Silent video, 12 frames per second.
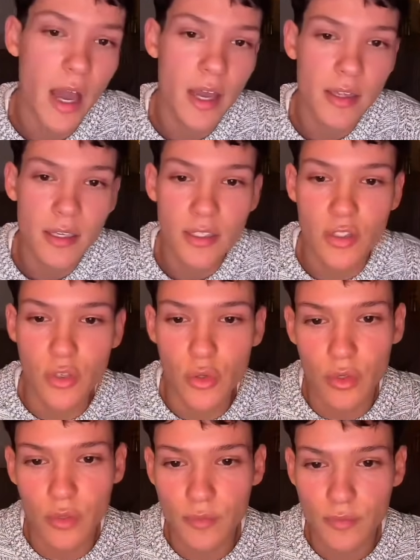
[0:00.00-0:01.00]
Yeah, I think
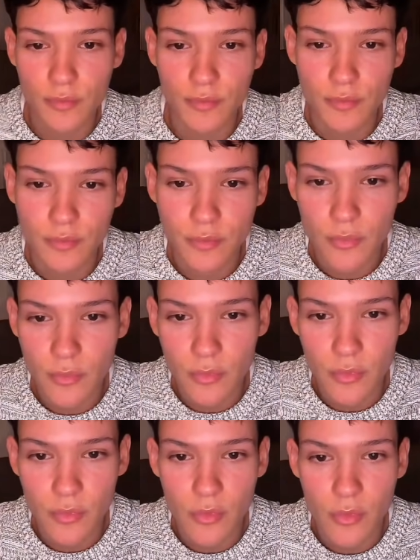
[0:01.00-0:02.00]
it's cool.
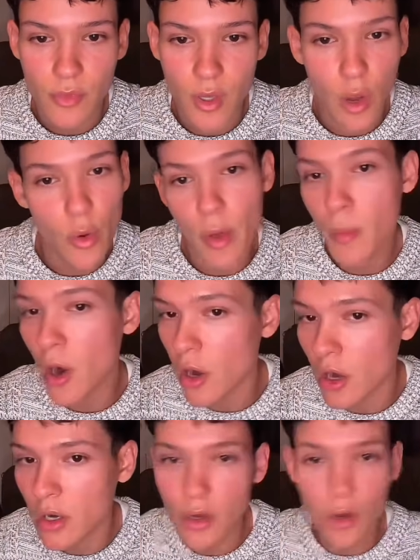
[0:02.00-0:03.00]

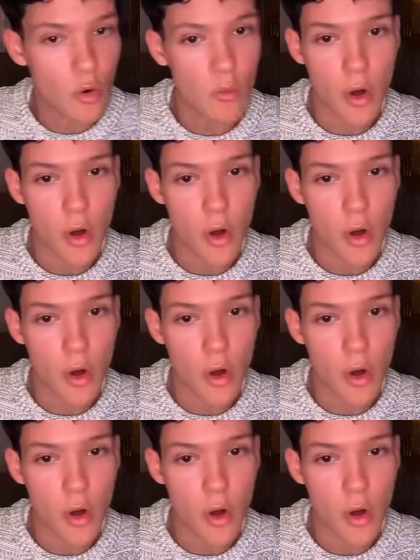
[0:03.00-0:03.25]
Omar,